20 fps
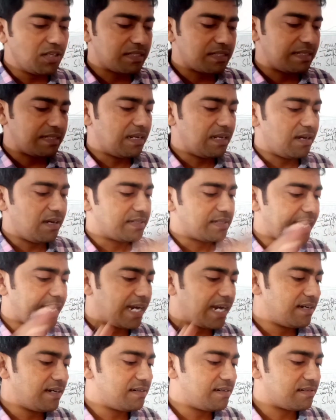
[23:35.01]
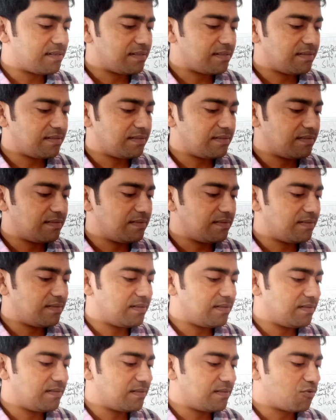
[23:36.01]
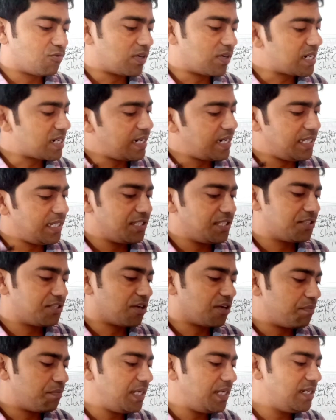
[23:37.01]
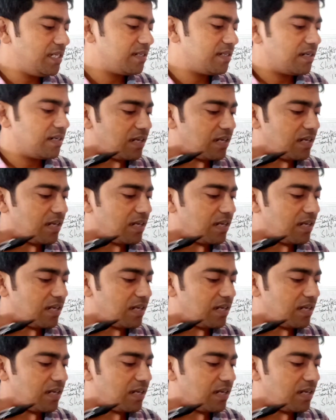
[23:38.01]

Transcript: second quatrain is complete.